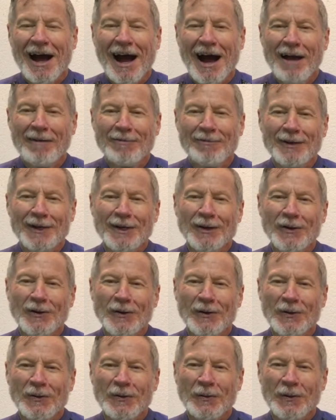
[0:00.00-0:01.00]
I feel
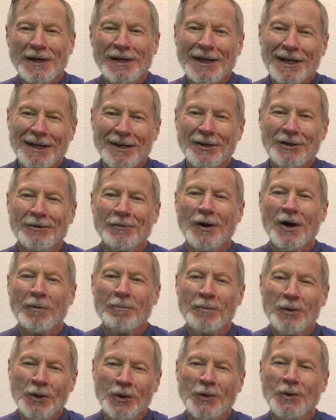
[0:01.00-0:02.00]
we tend to
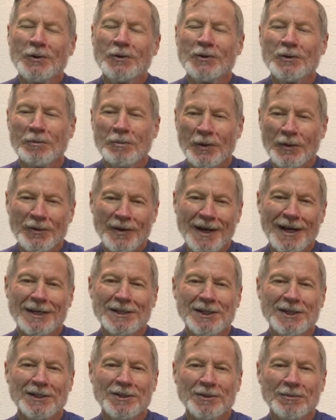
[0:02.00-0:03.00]
abuse
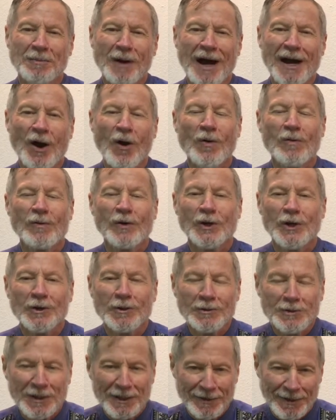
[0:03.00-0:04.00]
abbreviations by
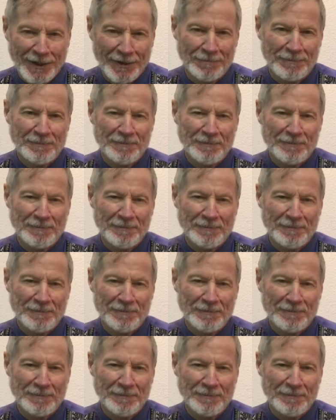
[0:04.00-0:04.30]
overusing them.